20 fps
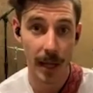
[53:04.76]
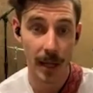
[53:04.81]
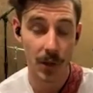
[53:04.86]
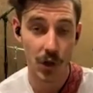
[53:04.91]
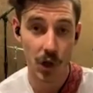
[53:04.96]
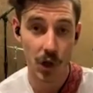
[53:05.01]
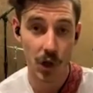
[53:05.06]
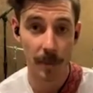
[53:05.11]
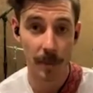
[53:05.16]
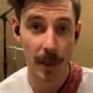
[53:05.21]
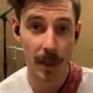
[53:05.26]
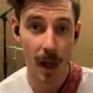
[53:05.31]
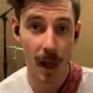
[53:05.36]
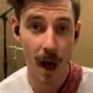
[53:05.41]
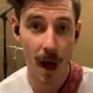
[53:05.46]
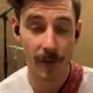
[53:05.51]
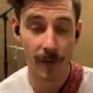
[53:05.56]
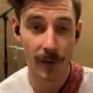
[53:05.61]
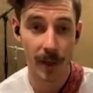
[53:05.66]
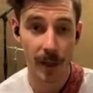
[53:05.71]
and John
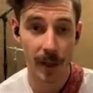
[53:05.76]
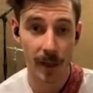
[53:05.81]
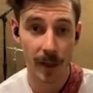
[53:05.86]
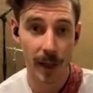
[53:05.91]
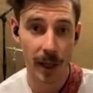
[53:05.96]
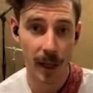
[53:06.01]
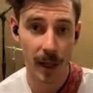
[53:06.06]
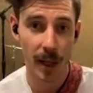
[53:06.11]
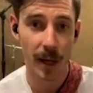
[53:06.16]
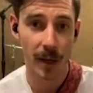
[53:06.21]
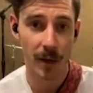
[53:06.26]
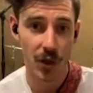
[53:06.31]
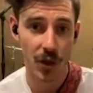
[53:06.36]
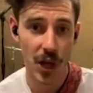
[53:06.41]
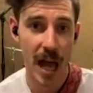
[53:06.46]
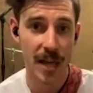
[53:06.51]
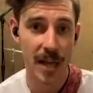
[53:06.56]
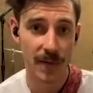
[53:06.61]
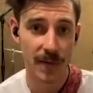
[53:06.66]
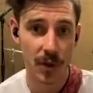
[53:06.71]
McLaughlin, like a lot of
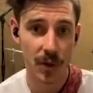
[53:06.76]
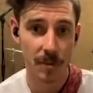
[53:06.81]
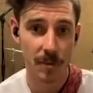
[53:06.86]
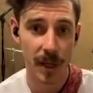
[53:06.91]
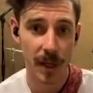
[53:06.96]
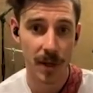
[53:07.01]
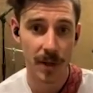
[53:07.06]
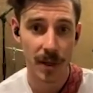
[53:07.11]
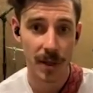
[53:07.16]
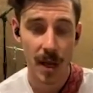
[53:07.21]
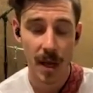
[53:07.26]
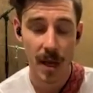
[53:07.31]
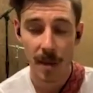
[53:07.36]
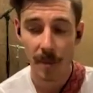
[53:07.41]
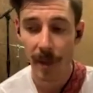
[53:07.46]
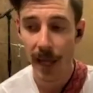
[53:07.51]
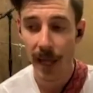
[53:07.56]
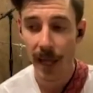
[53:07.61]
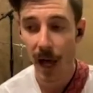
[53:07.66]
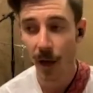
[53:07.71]
jazz fusion players.
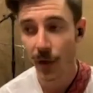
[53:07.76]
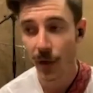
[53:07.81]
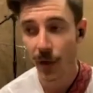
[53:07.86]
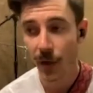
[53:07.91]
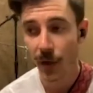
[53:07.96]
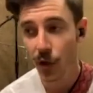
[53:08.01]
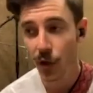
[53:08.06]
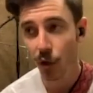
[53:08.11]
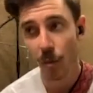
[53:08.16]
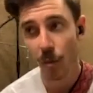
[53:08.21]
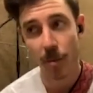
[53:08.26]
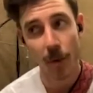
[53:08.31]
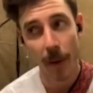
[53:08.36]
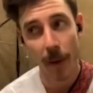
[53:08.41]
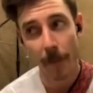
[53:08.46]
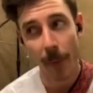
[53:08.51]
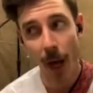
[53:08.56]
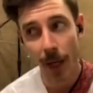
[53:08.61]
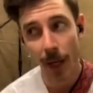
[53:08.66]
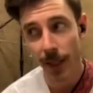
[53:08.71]
But L.
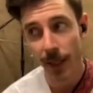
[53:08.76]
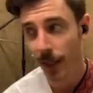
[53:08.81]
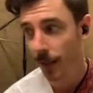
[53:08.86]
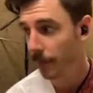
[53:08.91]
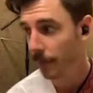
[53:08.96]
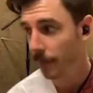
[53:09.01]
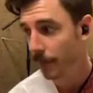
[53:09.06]
Subramanian